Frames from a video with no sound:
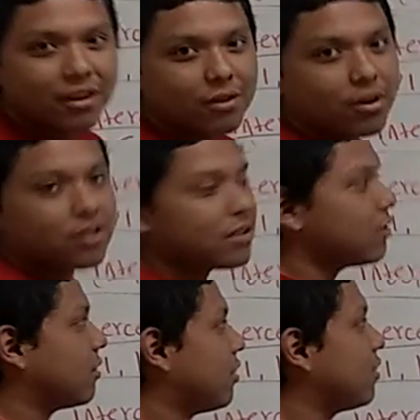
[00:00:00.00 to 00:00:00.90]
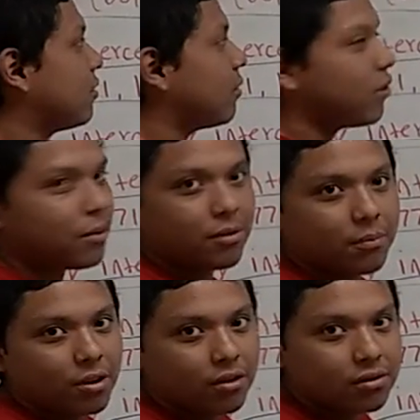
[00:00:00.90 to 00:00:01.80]
my equation. That's the one I'm
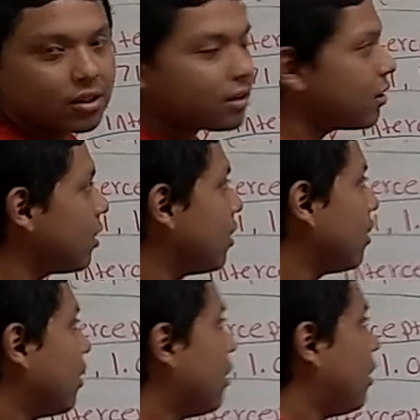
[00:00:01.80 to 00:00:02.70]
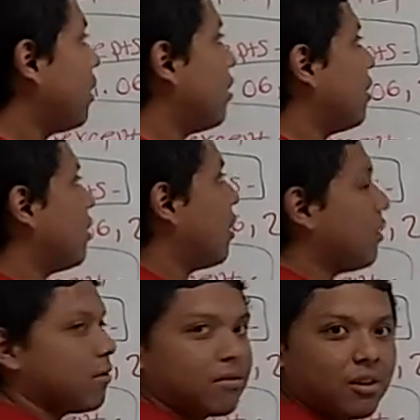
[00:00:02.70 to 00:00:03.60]
going to be using. And
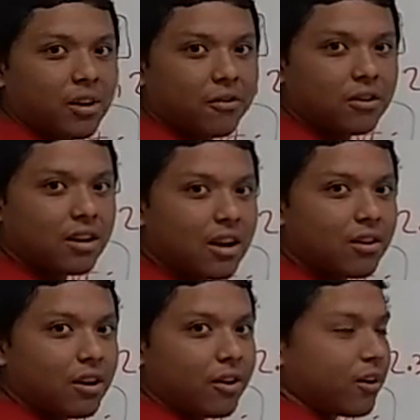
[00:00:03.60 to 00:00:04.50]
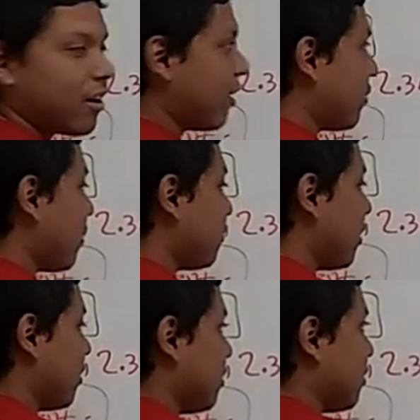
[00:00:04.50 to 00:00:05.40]
I used the graphing calculator and I graphed
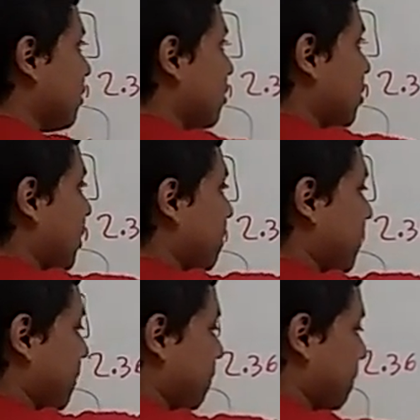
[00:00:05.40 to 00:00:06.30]
it, and this is the shape